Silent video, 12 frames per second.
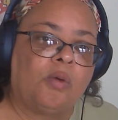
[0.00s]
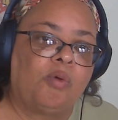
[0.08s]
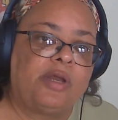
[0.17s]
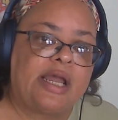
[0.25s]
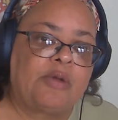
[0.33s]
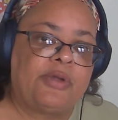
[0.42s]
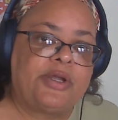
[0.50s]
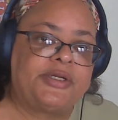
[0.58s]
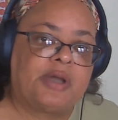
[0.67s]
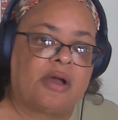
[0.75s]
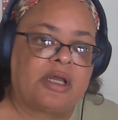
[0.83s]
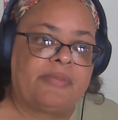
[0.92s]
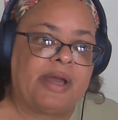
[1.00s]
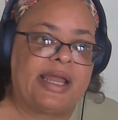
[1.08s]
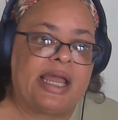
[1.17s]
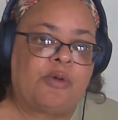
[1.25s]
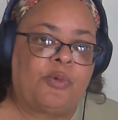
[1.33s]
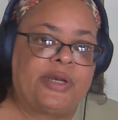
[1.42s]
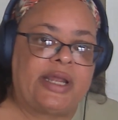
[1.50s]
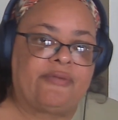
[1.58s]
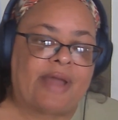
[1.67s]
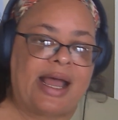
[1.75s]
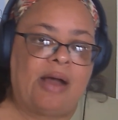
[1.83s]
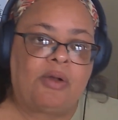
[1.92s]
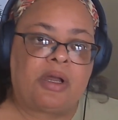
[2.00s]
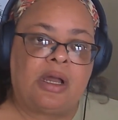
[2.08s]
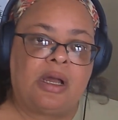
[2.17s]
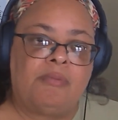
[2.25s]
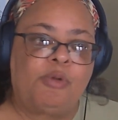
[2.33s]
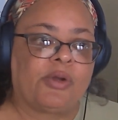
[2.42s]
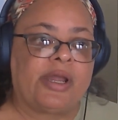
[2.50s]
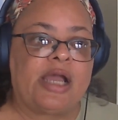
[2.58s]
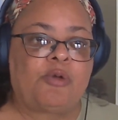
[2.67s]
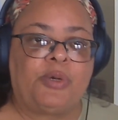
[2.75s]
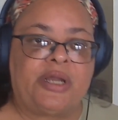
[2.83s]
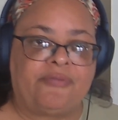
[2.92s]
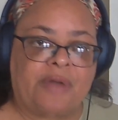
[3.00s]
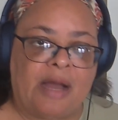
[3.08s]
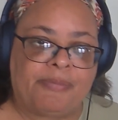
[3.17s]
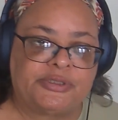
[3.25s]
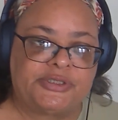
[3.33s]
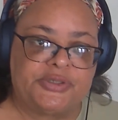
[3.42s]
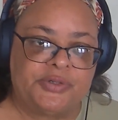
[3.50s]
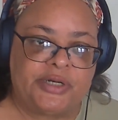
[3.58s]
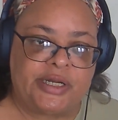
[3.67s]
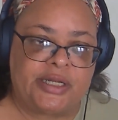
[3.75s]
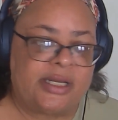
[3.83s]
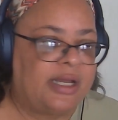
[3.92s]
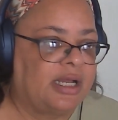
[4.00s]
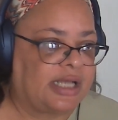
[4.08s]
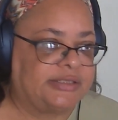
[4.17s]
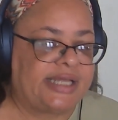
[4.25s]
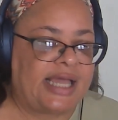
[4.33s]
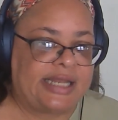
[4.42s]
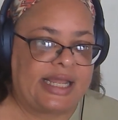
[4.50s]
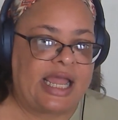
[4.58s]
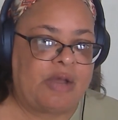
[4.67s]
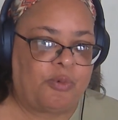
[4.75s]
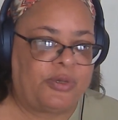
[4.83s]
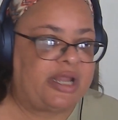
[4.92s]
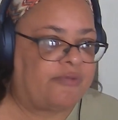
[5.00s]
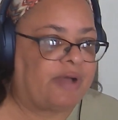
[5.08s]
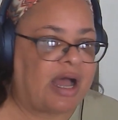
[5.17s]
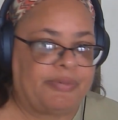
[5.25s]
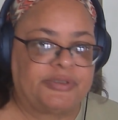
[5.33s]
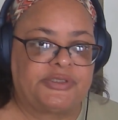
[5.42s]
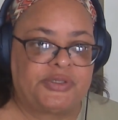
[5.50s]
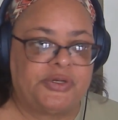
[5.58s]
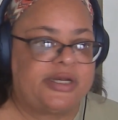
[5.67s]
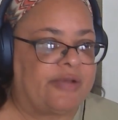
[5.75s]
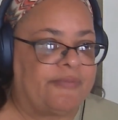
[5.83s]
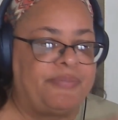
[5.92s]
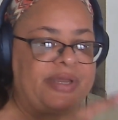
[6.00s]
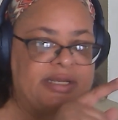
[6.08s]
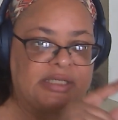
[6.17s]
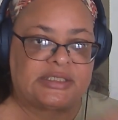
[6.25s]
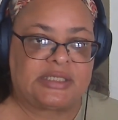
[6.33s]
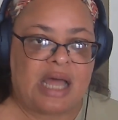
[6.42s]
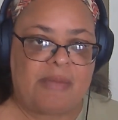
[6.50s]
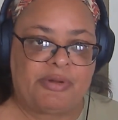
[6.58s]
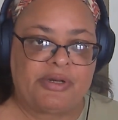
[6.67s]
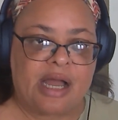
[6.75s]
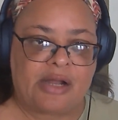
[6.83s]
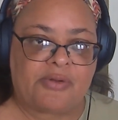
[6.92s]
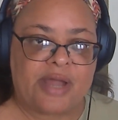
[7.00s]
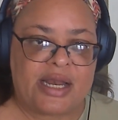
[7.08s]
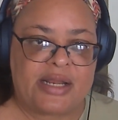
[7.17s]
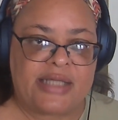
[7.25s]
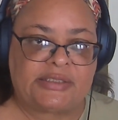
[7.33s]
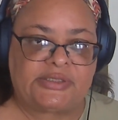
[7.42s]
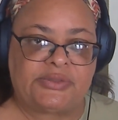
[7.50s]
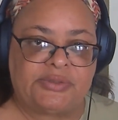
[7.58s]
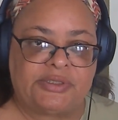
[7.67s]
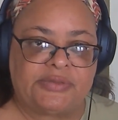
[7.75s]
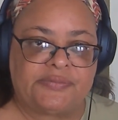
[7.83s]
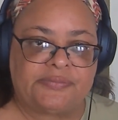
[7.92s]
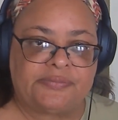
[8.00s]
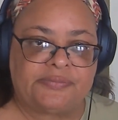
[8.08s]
What equity are you talking about? Equity of outcome or equity of opportunity? But they had the equity of opportunity of beating a slobber knocker out of that student.